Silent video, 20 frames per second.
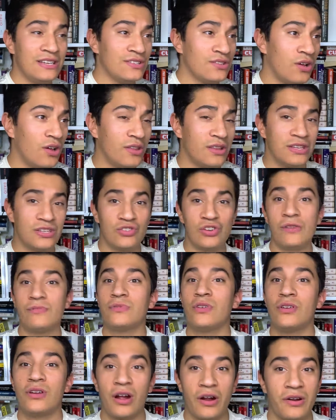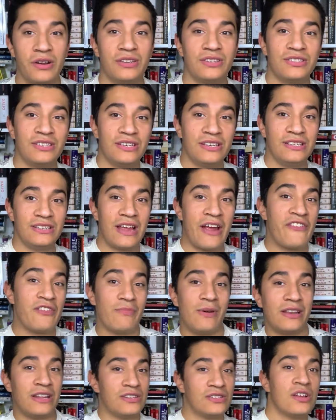all these cryptocurrencies,
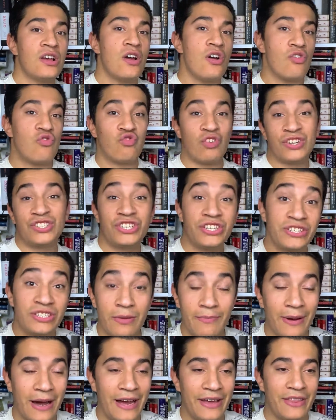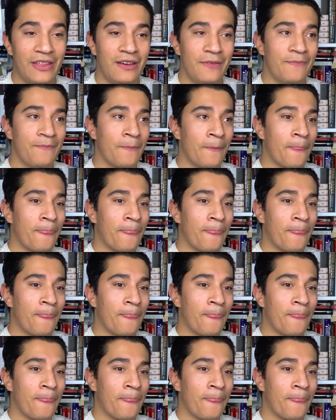everybody's rushing to buy them,